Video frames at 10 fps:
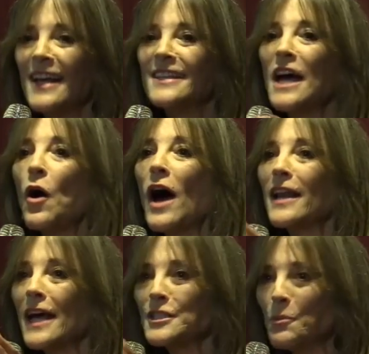Now, I'd
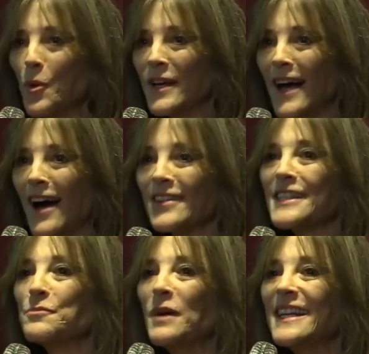like to point out
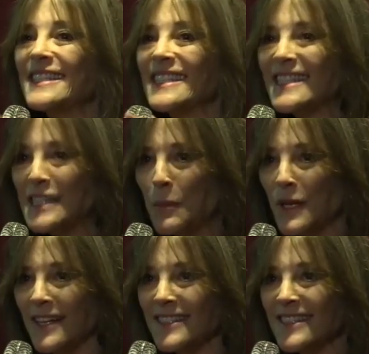this money is a
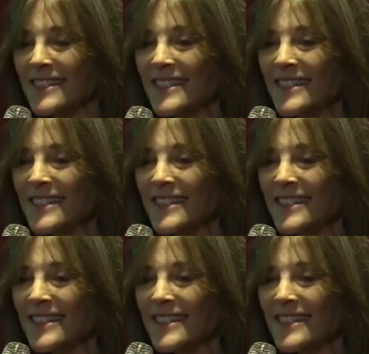stimulus.